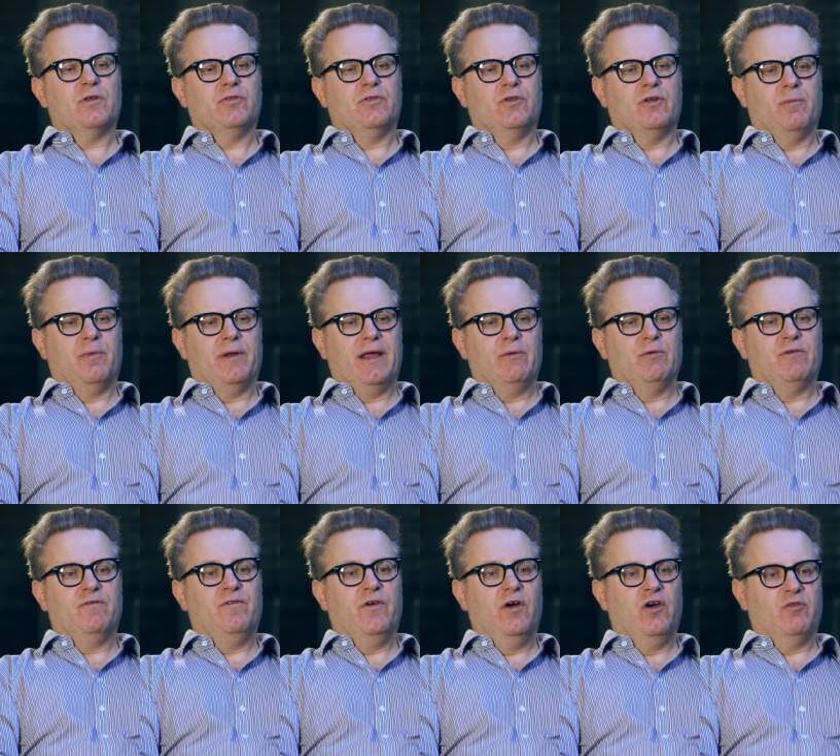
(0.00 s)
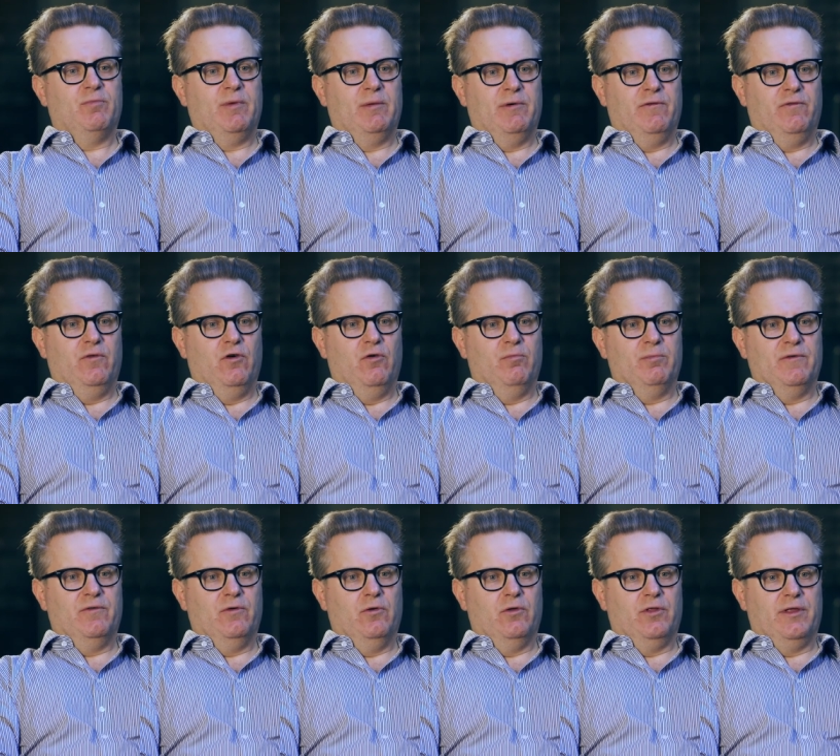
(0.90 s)
that a play would first be performed
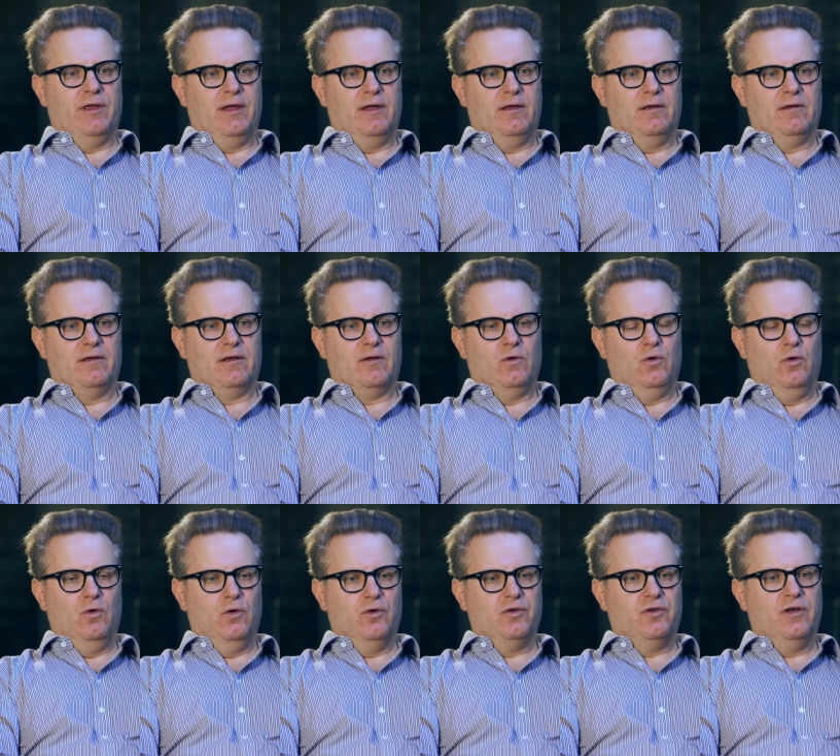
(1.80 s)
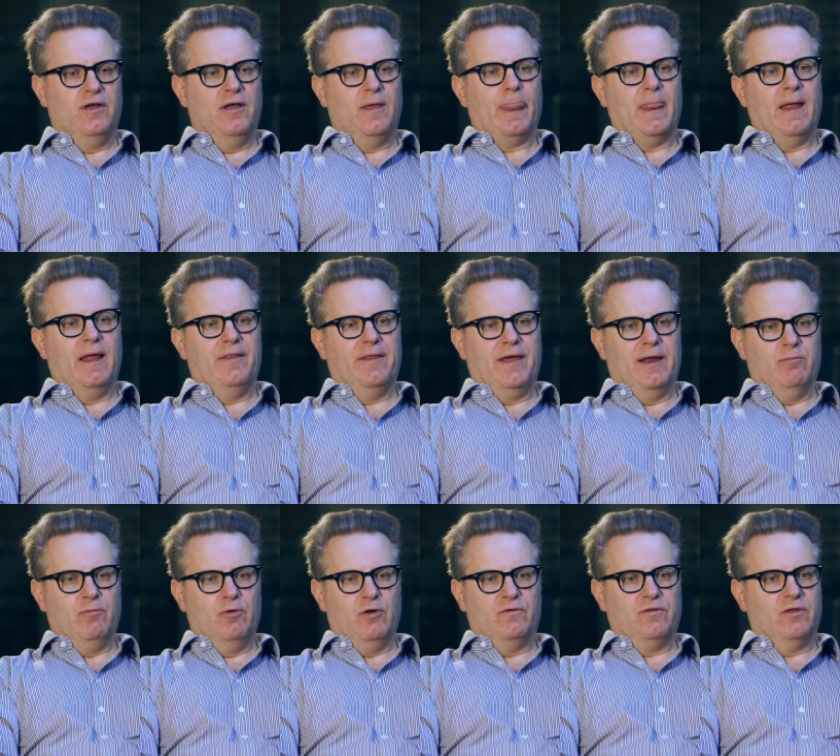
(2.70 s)
before the court and
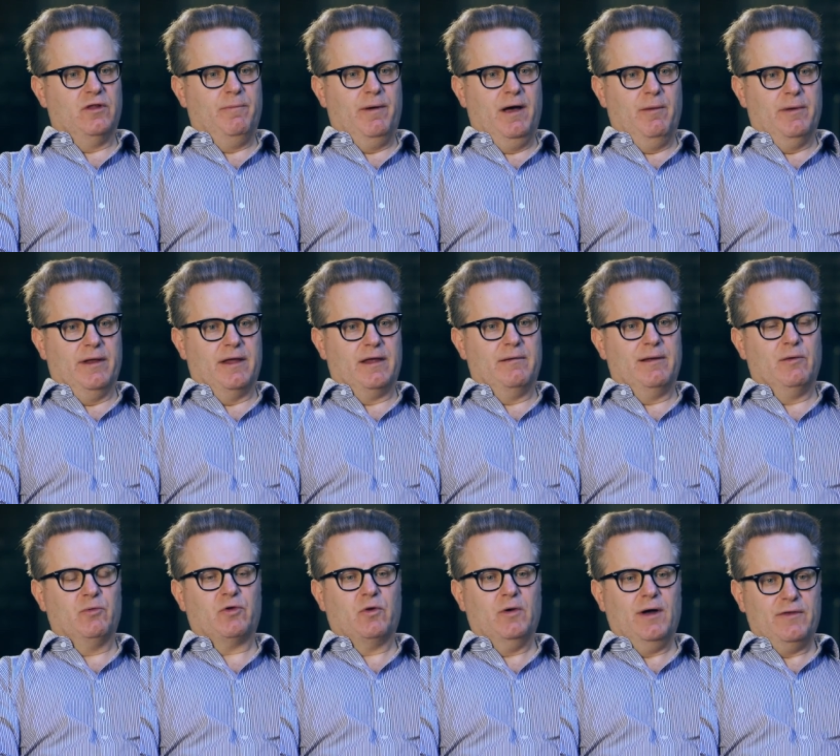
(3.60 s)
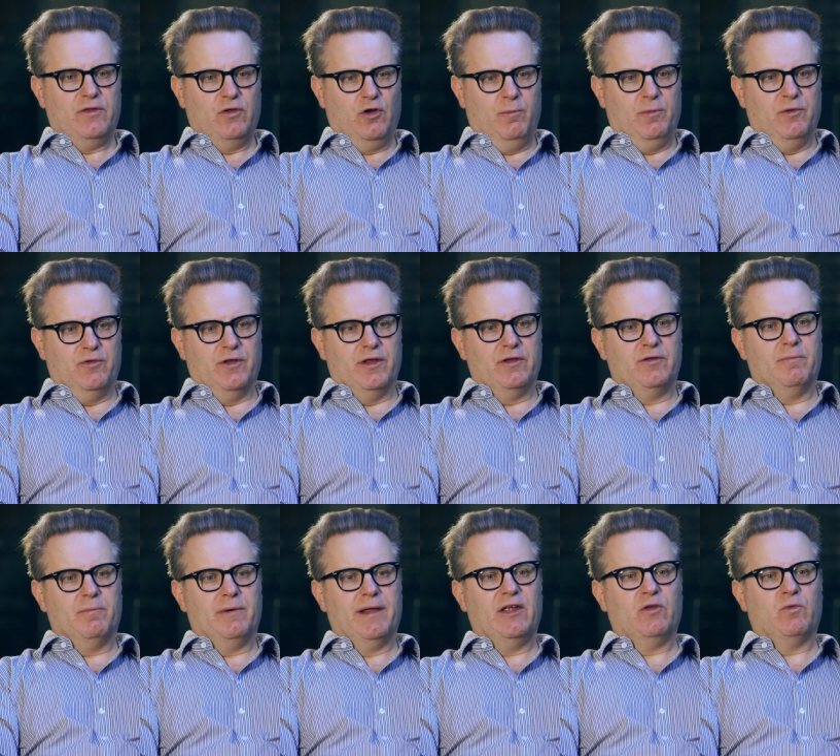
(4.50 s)
then moved to the public. It was quite the
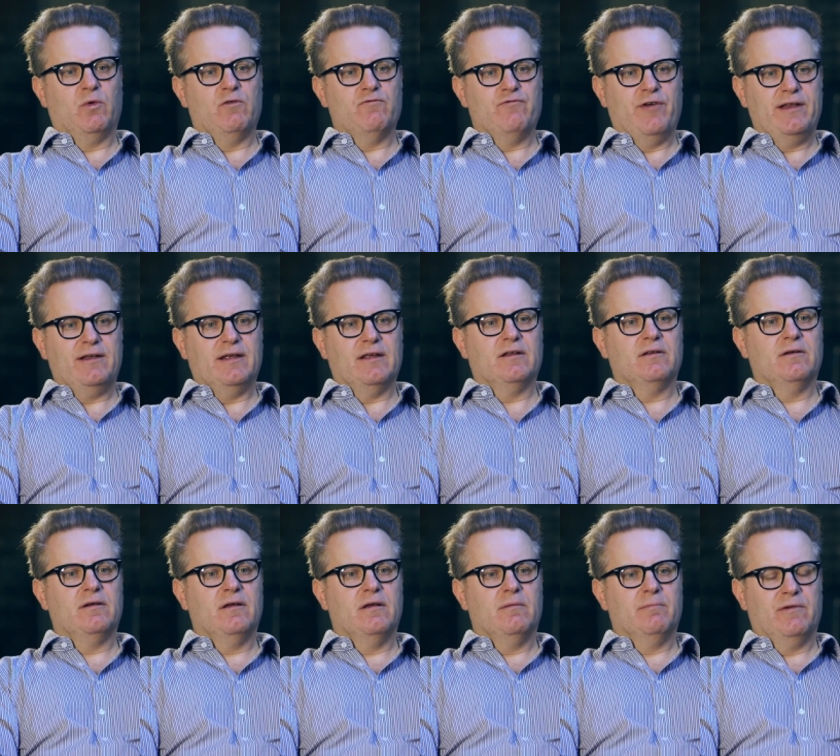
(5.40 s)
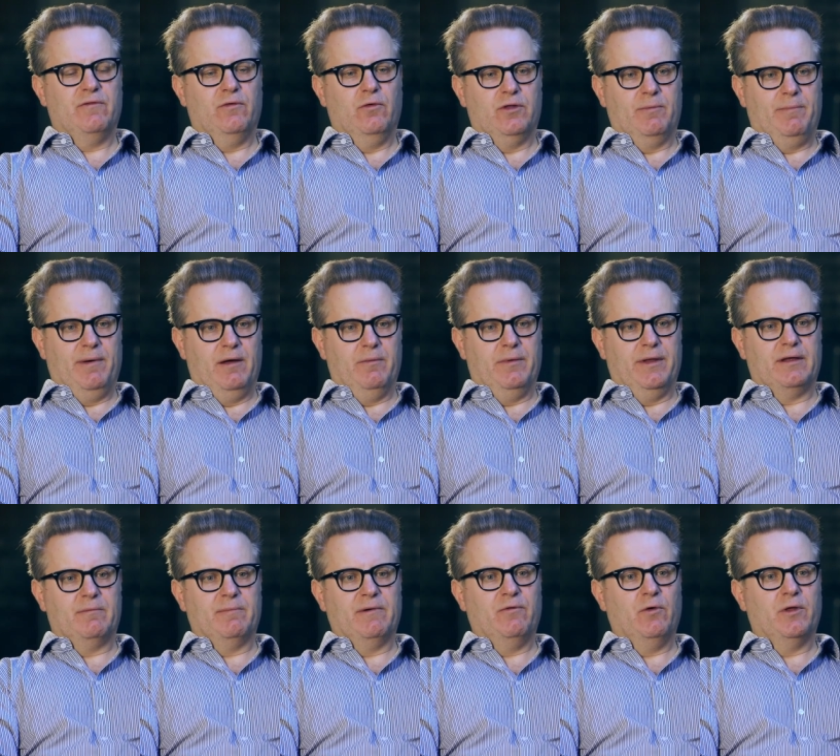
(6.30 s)
opposite. Plays were readied before the
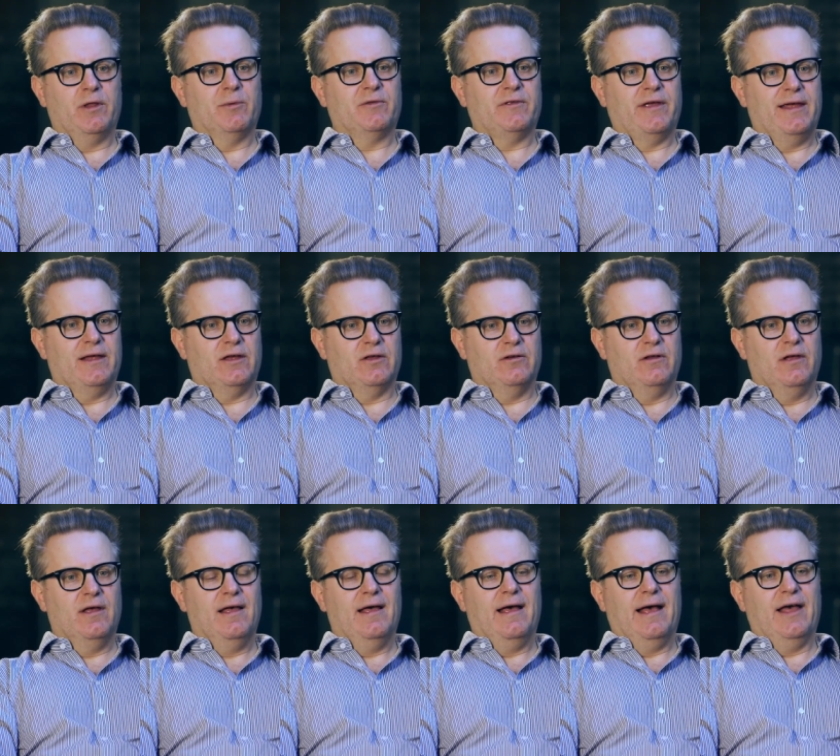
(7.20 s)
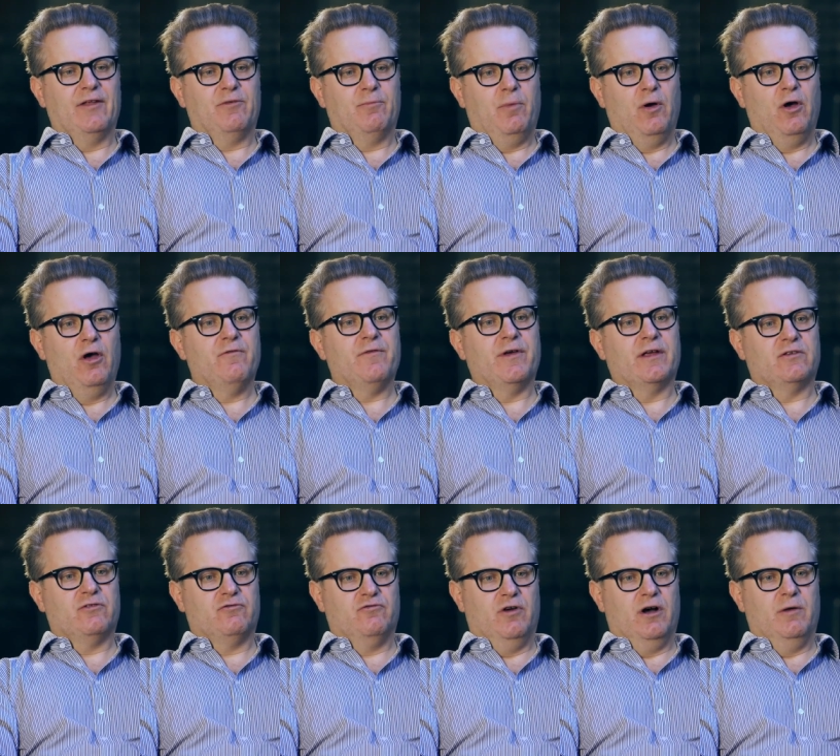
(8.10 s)
public, before they were taken as
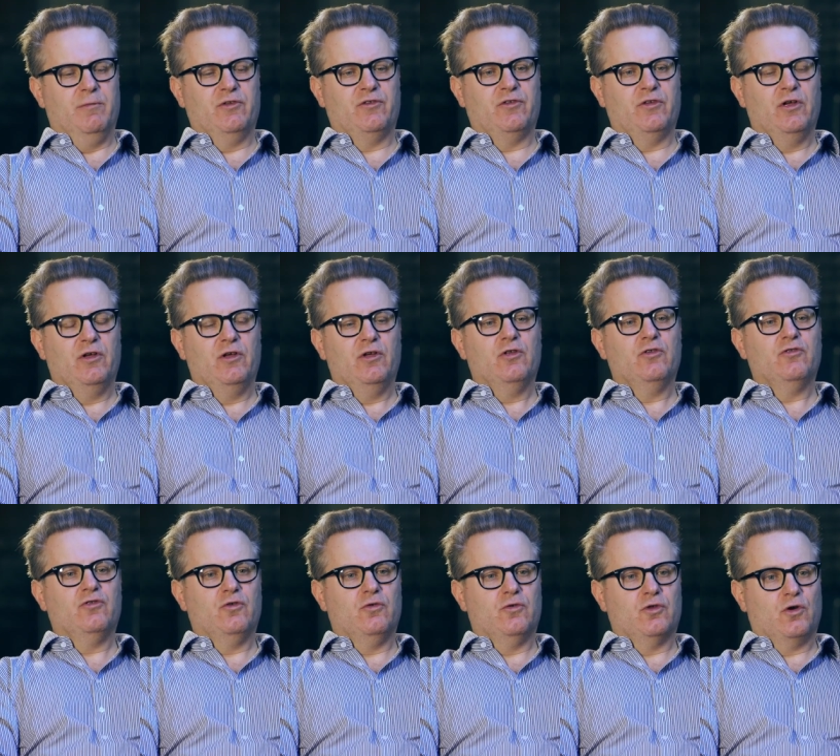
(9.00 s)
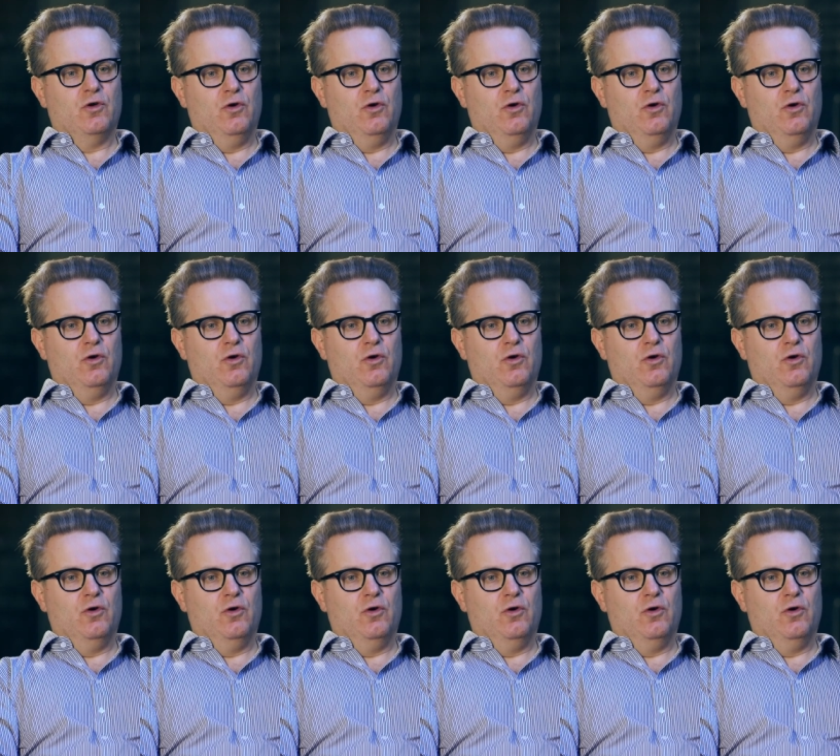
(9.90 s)
perfect dramas to the